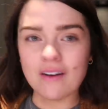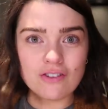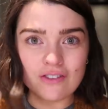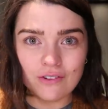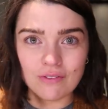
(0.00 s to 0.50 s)
I've
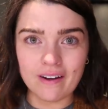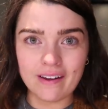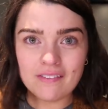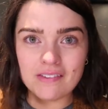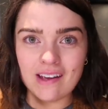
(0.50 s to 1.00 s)
just
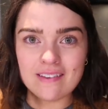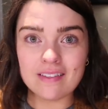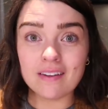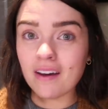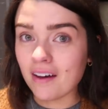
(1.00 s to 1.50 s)
arrived.
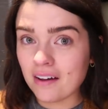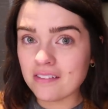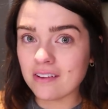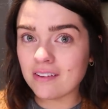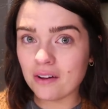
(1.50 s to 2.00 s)
It's the
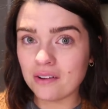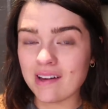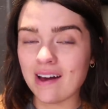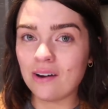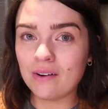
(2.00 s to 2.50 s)
Curtain
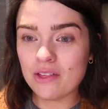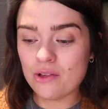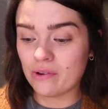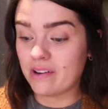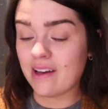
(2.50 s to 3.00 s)
Hotel in
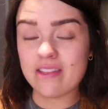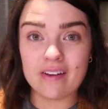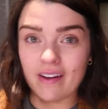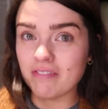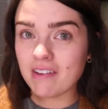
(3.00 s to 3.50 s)
Shoreditch.
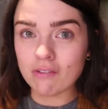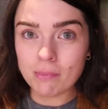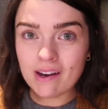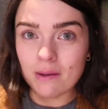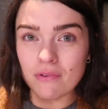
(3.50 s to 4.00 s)
I've never
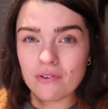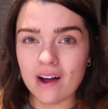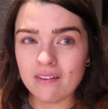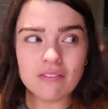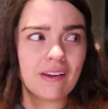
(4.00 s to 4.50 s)
been here before.
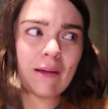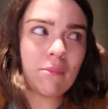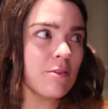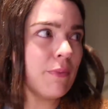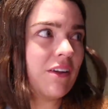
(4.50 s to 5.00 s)
I have a feeling it
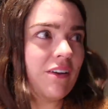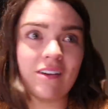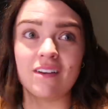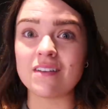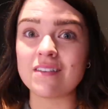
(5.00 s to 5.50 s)
must be new
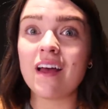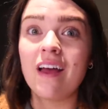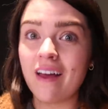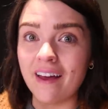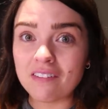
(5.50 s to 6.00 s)
because
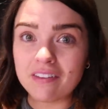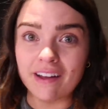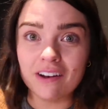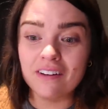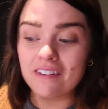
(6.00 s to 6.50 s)

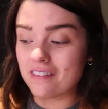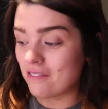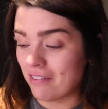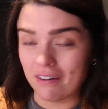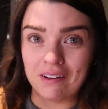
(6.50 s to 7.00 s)
everything looks
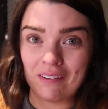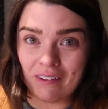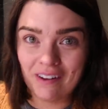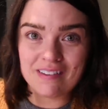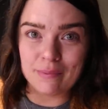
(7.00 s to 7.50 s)
very,
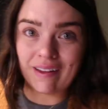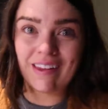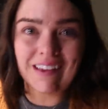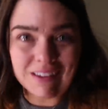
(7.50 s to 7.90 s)
very swanky.